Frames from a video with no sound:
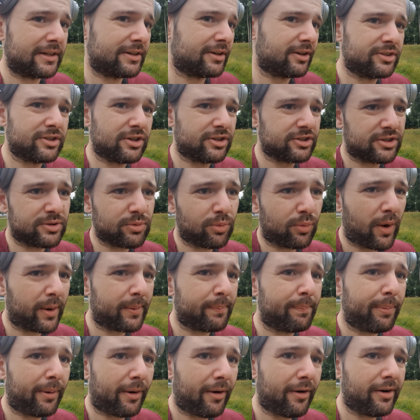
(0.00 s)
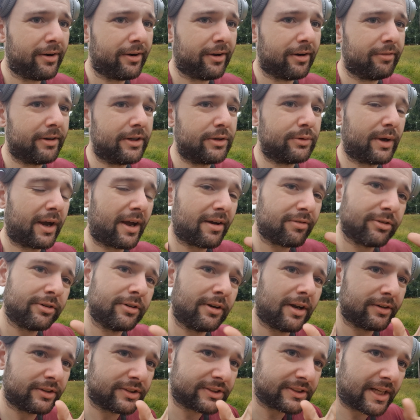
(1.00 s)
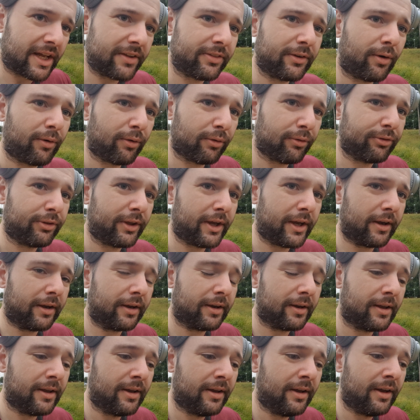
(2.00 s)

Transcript: and not just one part of it. You have to understand the whole thing.